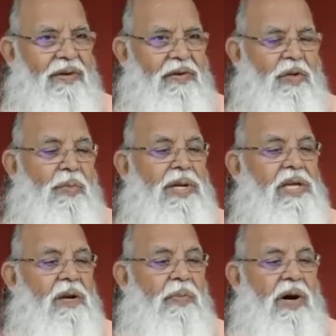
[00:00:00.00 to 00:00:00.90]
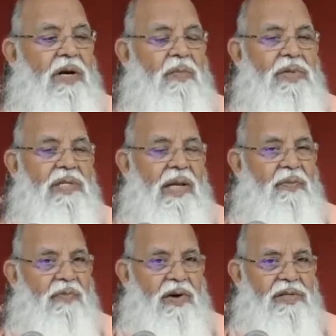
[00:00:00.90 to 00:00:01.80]
The major part of his
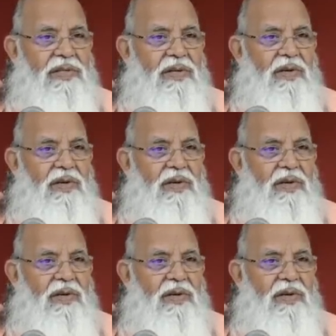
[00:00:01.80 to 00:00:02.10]
life was